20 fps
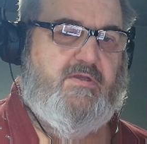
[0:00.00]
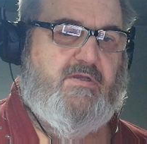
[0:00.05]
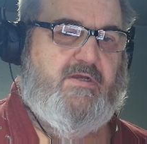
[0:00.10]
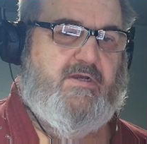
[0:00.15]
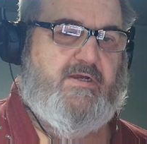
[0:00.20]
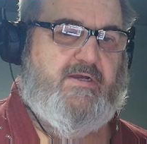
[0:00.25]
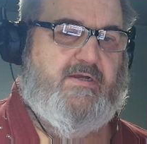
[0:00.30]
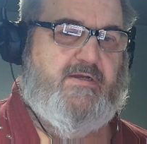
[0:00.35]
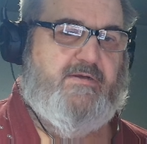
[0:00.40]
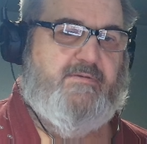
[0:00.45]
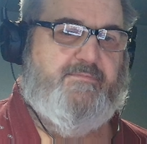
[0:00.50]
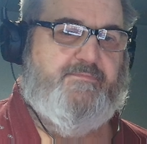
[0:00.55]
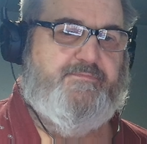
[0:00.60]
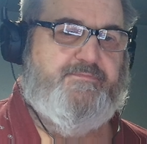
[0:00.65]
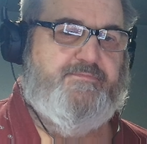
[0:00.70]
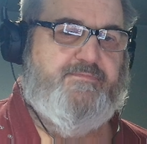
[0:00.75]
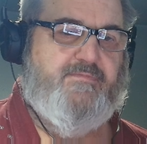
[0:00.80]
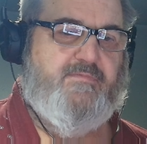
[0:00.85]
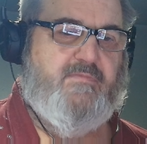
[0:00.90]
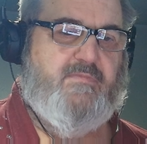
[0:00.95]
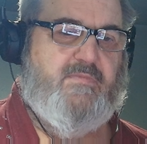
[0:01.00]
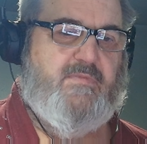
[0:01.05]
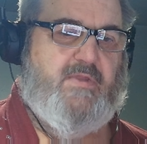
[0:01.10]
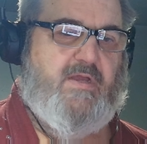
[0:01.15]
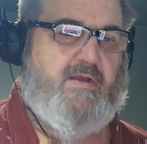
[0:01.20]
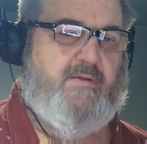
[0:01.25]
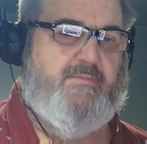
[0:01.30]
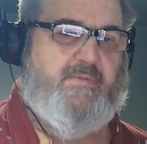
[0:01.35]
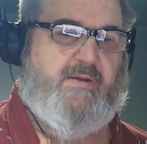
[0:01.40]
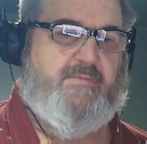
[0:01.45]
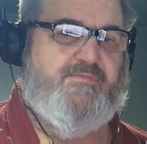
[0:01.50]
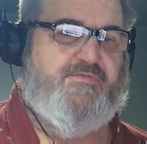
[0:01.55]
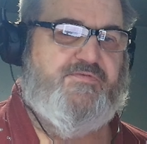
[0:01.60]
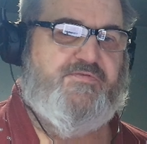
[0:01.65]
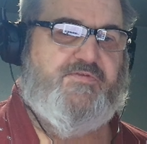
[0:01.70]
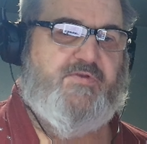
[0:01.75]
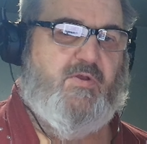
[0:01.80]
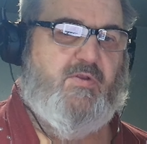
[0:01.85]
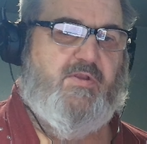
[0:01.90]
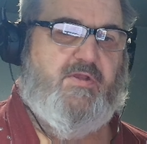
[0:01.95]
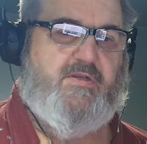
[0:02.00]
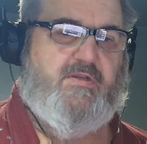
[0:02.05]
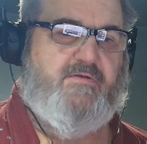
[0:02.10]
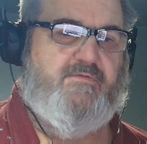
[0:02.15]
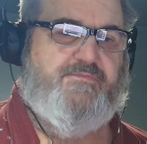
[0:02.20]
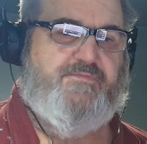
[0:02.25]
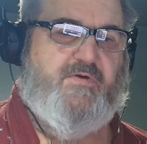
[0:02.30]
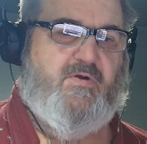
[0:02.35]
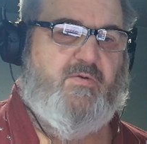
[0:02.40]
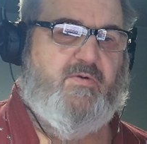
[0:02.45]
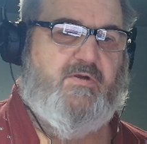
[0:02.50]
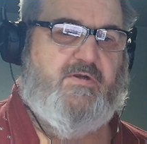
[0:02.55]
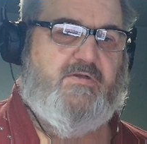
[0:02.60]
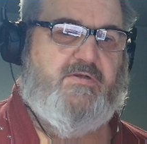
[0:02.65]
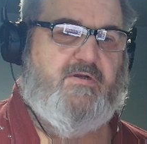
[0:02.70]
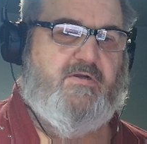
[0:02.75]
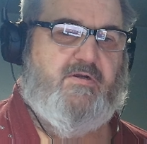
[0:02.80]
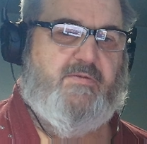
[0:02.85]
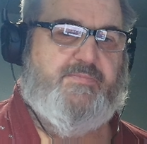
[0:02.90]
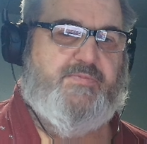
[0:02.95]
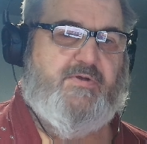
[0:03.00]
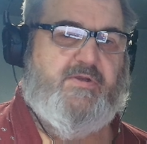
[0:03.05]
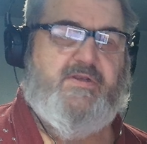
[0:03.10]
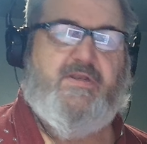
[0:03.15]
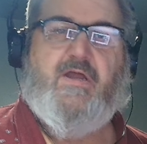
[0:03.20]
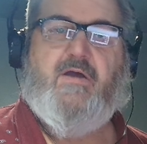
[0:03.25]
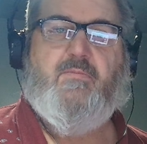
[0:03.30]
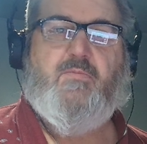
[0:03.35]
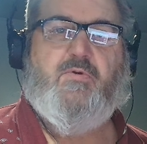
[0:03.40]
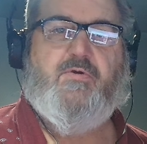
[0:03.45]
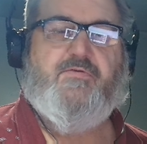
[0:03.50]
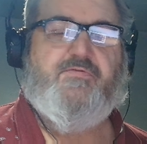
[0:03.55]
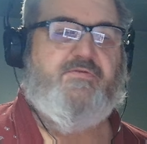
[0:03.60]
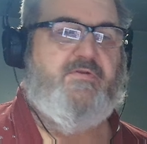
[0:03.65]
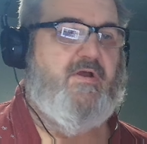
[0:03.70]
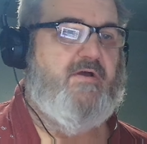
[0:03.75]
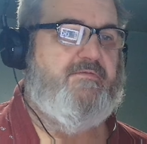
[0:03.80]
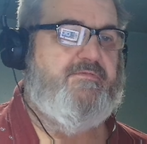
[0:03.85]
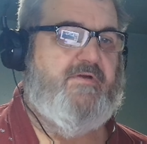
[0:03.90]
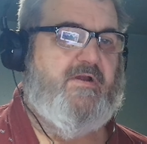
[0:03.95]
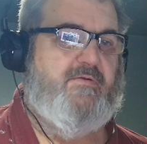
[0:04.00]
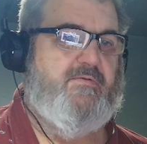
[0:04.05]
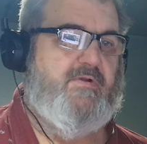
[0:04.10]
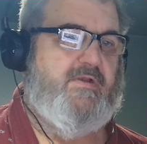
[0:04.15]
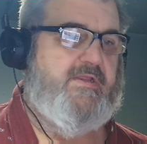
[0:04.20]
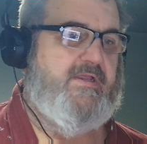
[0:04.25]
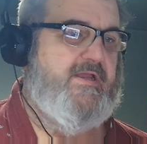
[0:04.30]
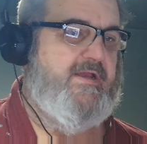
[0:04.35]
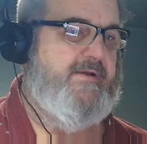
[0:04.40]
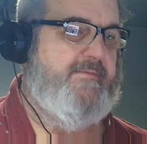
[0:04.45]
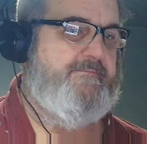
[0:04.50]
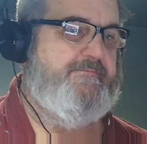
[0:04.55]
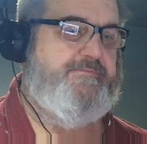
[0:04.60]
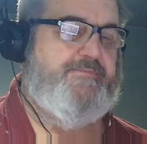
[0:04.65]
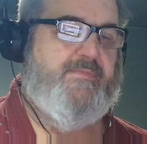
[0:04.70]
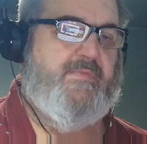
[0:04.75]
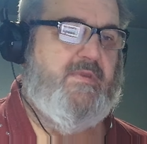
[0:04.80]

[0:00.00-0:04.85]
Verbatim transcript: Um, I'm I'm so looking forward to her putting out more stuff. I really am.